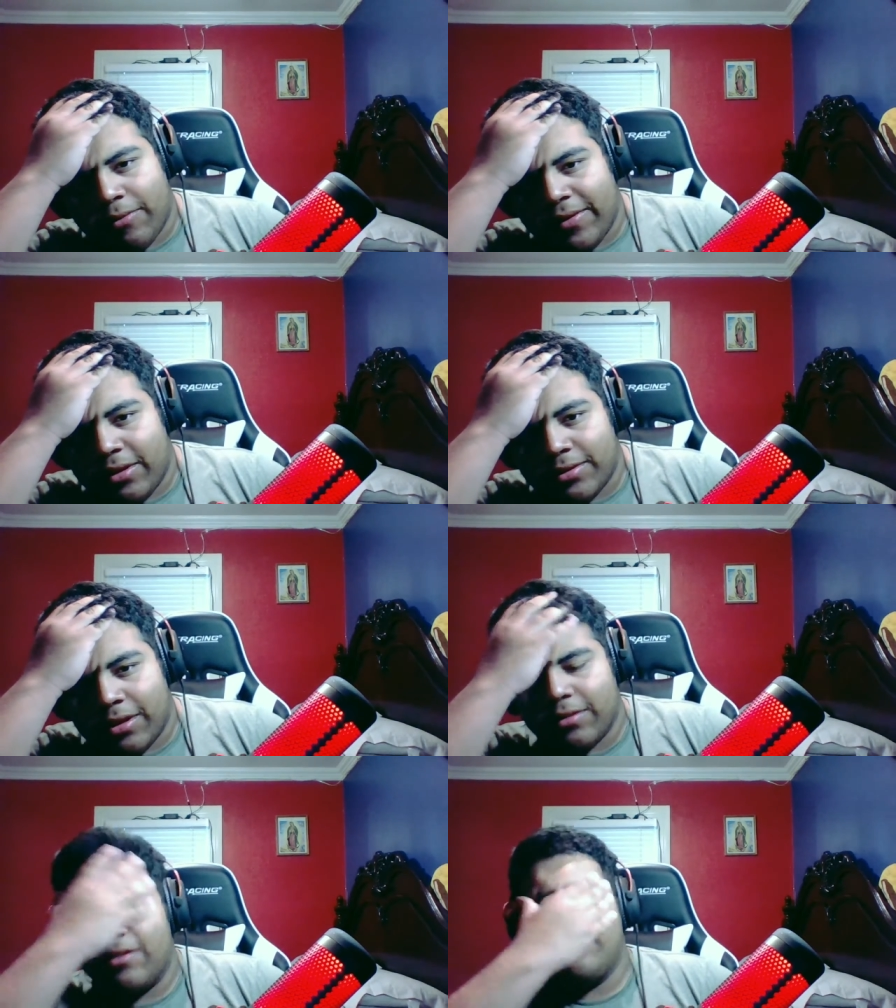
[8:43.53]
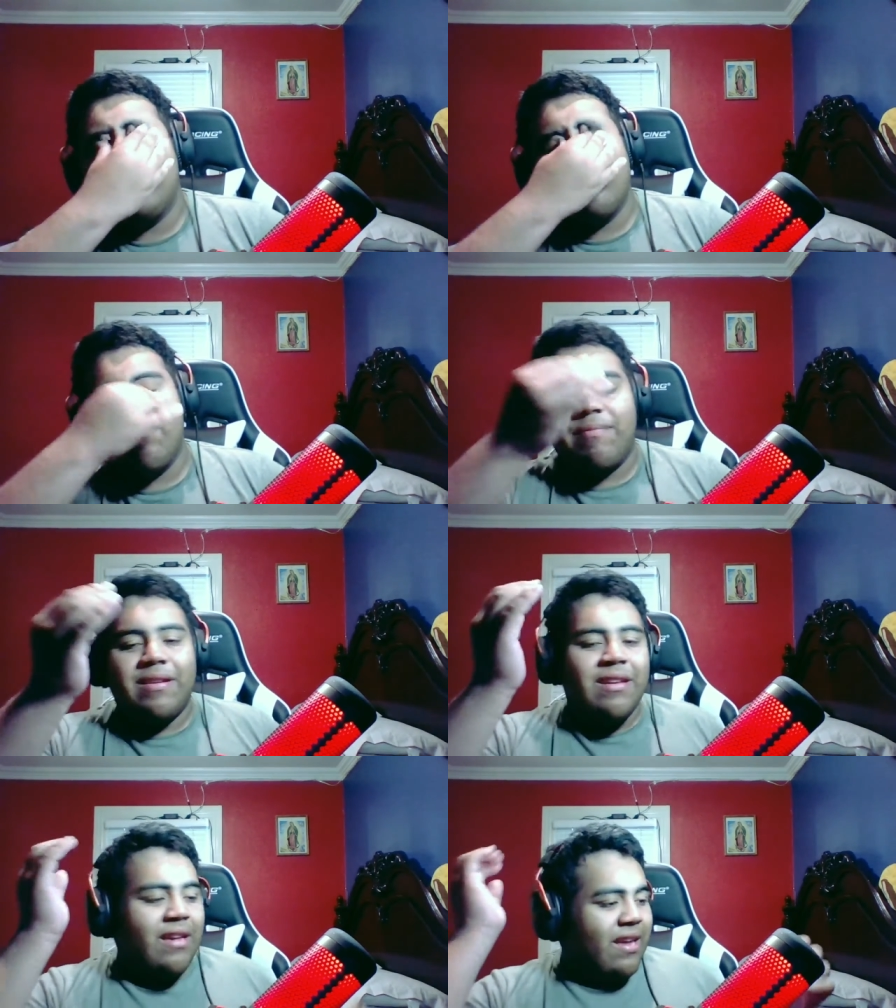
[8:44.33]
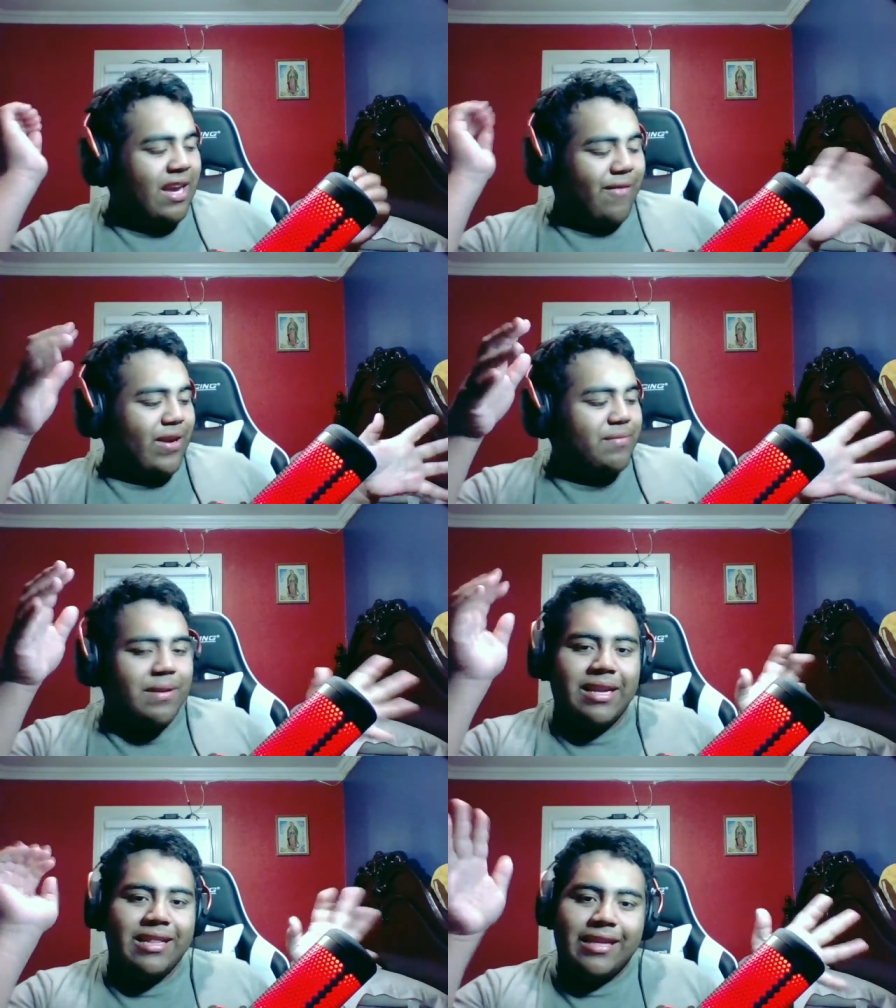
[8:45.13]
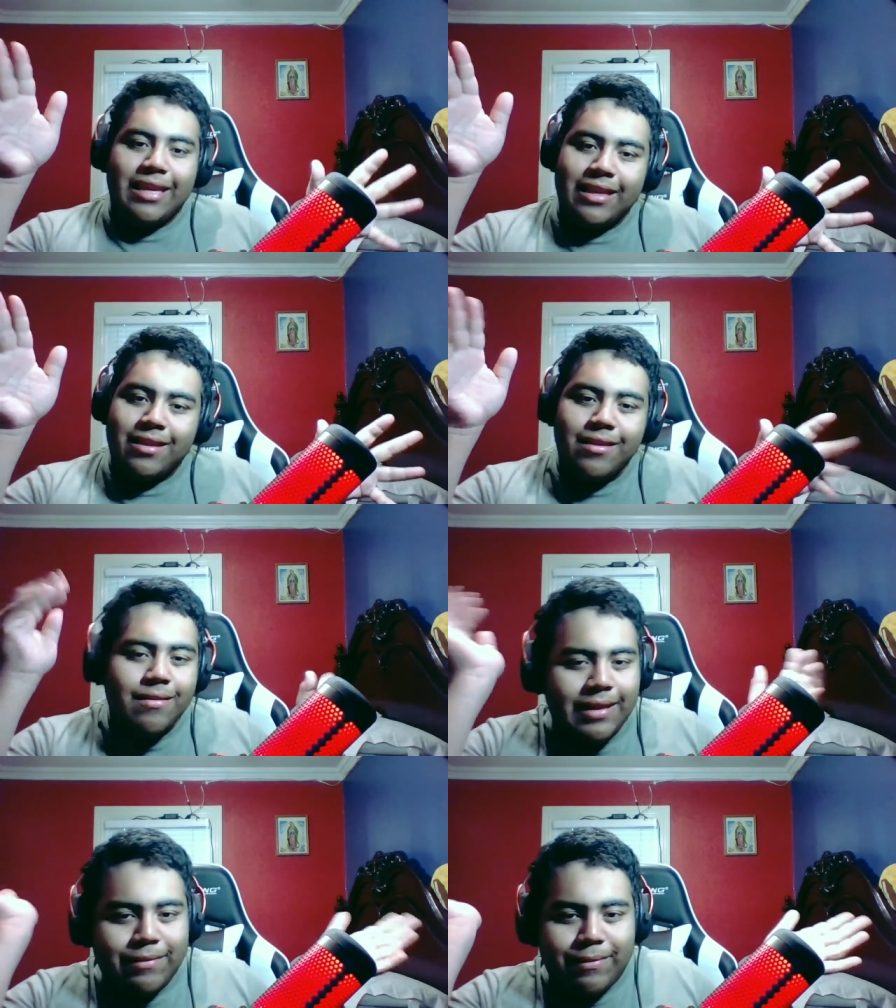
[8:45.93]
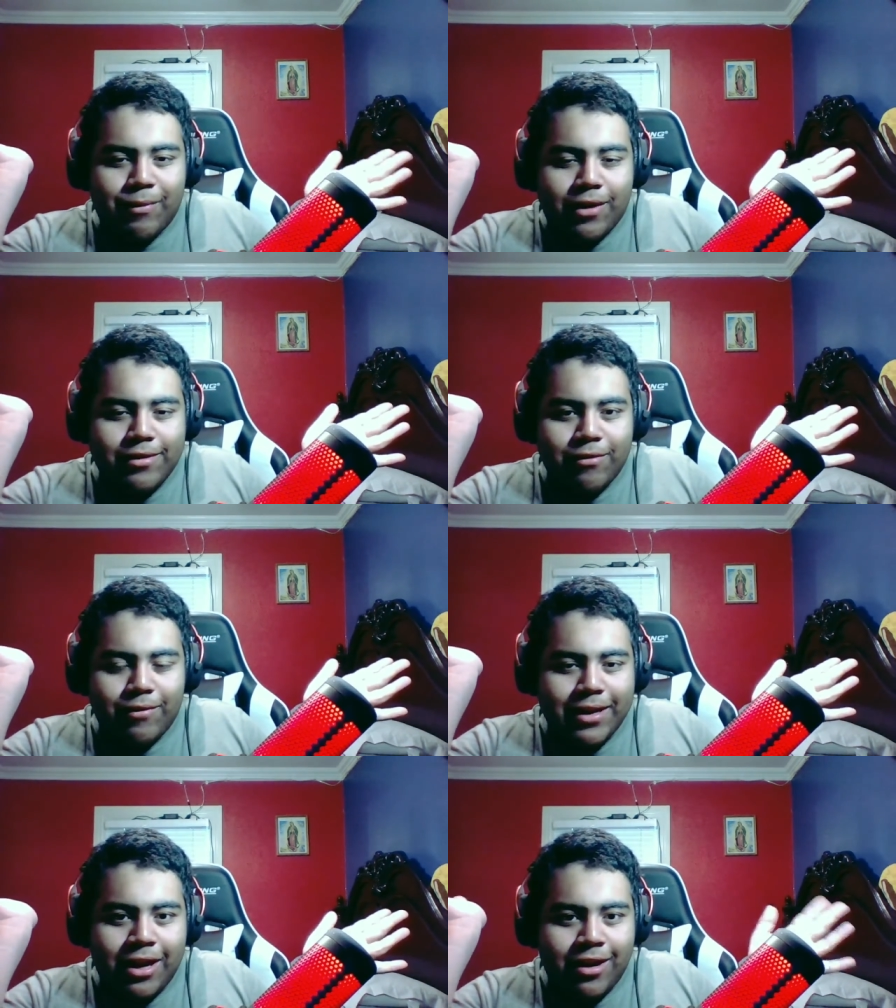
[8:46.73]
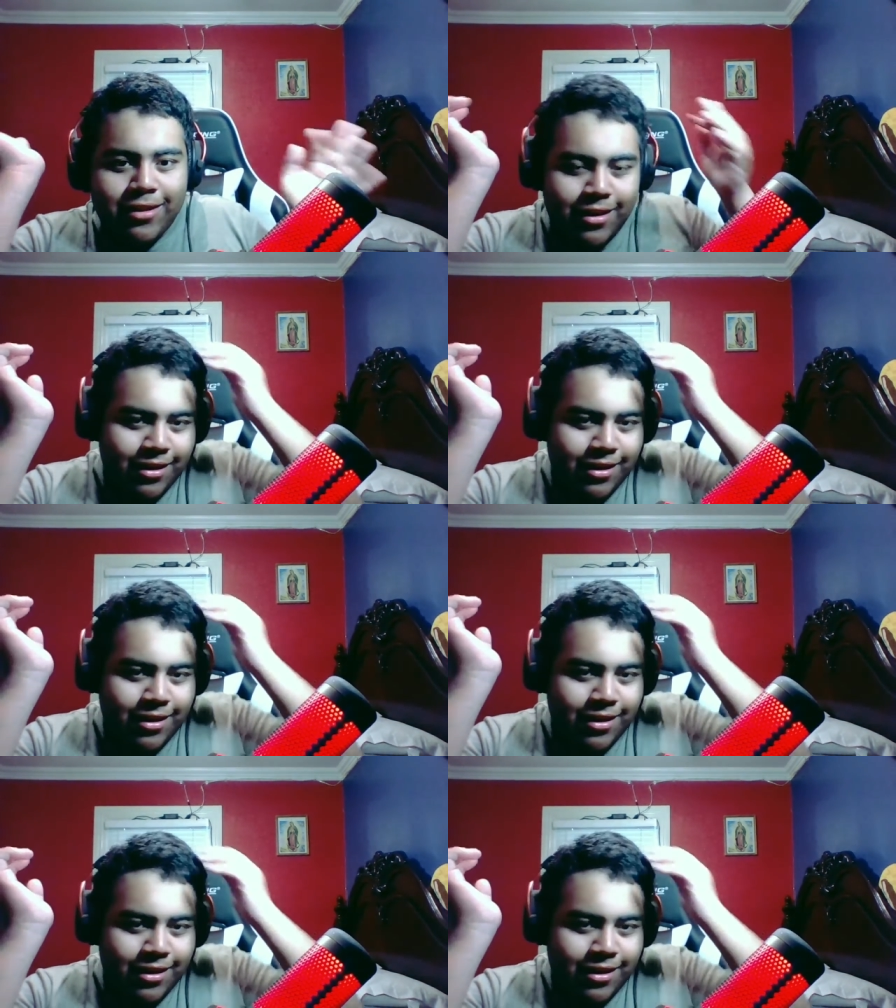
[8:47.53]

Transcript: the videos on YouTube. And freshman they did because we wanted to. Why not?